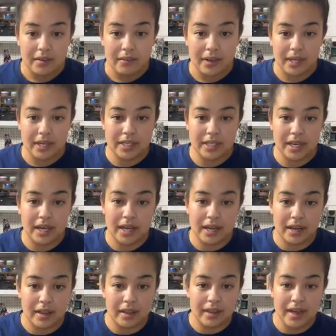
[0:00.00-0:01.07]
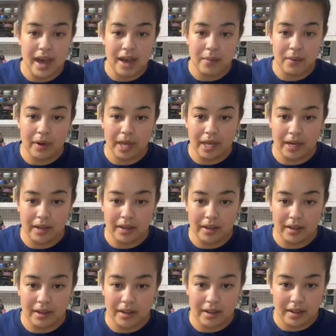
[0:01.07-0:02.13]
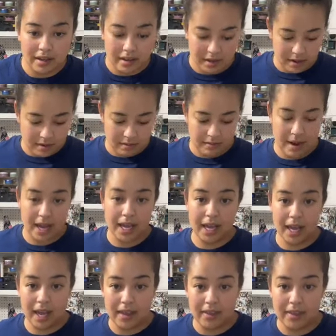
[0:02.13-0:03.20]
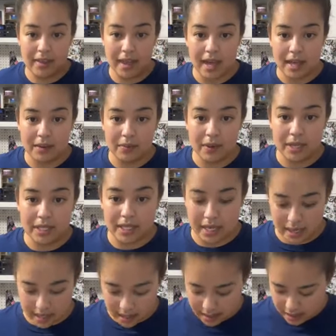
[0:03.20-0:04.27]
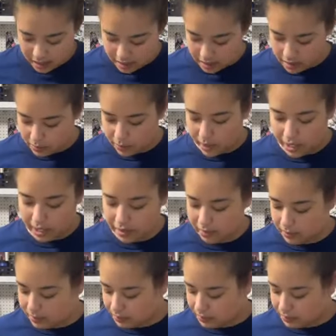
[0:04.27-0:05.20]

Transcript: we did that one, right? And then we did this one,